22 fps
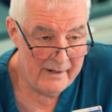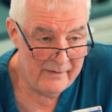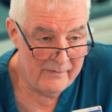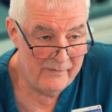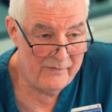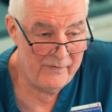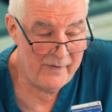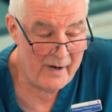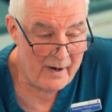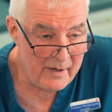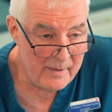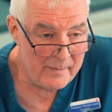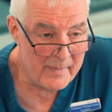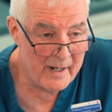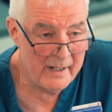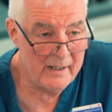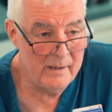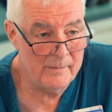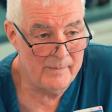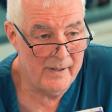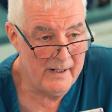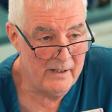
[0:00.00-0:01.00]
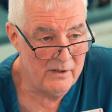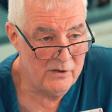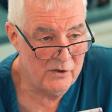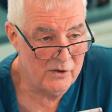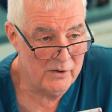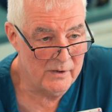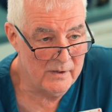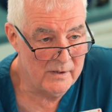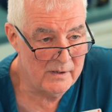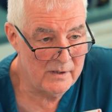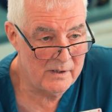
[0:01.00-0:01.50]
And in very many
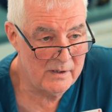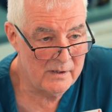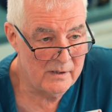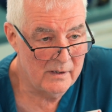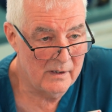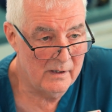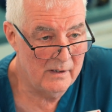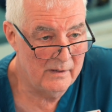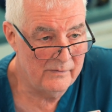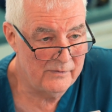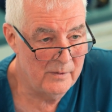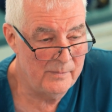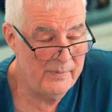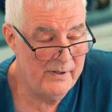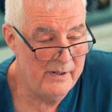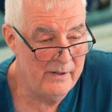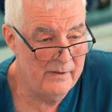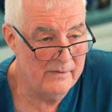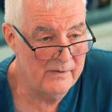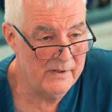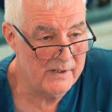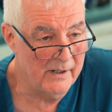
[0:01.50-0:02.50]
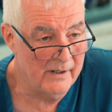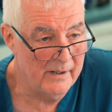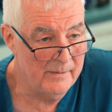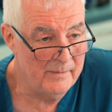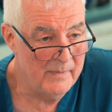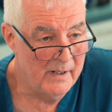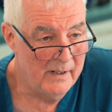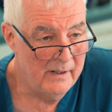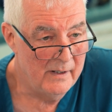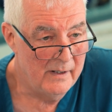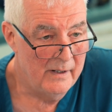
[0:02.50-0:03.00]
patients, after a period of
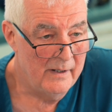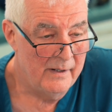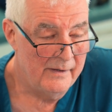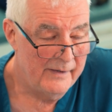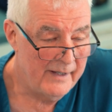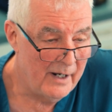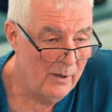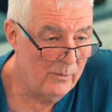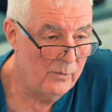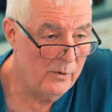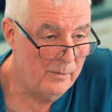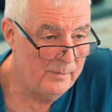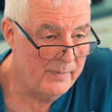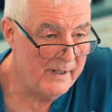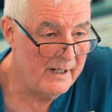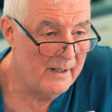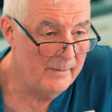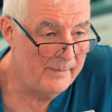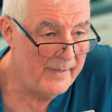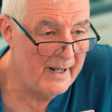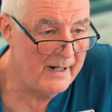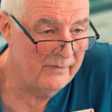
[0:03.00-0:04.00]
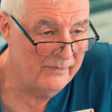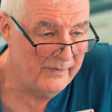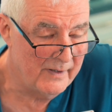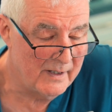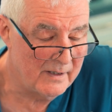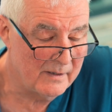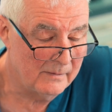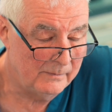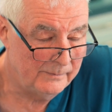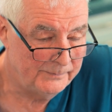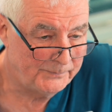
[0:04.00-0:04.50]
time, there will be a
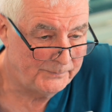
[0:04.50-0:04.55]
benefit.